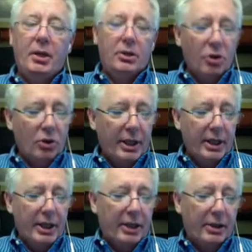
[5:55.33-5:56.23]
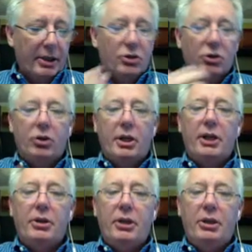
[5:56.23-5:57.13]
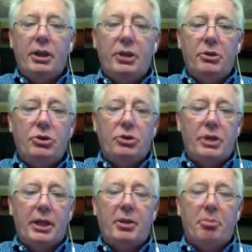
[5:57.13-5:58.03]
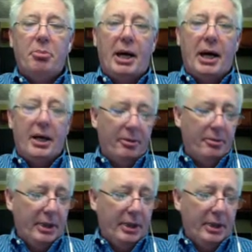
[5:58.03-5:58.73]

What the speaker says: So again, let's look at the issues at the bottom.